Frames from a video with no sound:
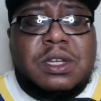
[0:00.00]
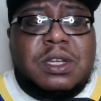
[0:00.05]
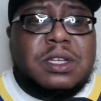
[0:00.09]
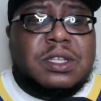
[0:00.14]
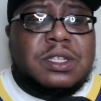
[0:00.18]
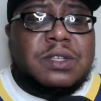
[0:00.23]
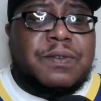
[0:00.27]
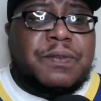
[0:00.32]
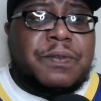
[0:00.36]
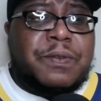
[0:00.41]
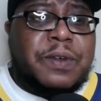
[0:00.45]

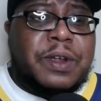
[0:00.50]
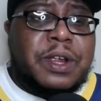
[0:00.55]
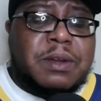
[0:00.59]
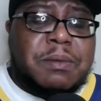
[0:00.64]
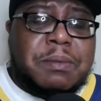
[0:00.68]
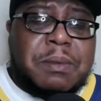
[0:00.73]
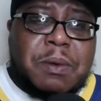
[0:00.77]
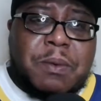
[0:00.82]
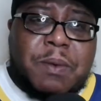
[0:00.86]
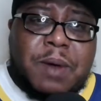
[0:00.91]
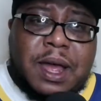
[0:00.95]
It's a friend of
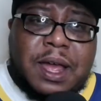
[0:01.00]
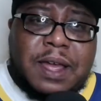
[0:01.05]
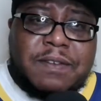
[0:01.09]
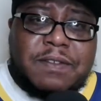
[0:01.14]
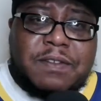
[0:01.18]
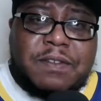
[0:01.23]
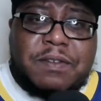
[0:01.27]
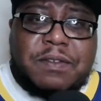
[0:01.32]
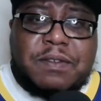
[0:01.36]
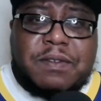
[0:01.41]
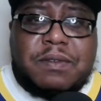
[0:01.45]
my
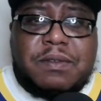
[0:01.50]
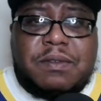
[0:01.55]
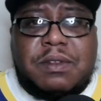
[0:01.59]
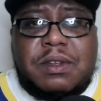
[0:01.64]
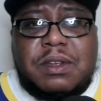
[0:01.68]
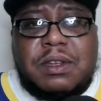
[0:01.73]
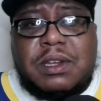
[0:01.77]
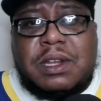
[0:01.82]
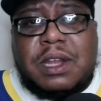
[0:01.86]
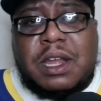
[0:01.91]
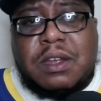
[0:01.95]
wife's
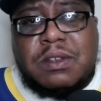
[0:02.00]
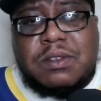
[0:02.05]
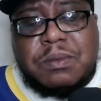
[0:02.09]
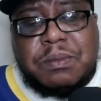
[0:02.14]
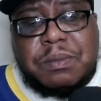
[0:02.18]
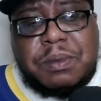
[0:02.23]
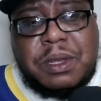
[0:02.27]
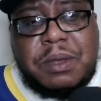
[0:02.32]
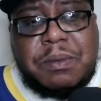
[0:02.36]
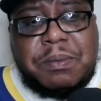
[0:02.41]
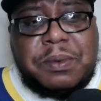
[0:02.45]
lost some
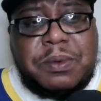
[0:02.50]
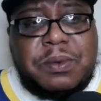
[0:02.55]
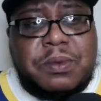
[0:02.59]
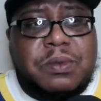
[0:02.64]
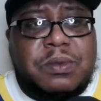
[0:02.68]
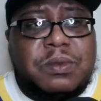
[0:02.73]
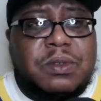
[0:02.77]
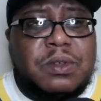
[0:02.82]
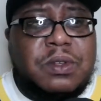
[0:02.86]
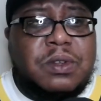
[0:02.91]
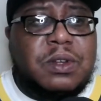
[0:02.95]
people.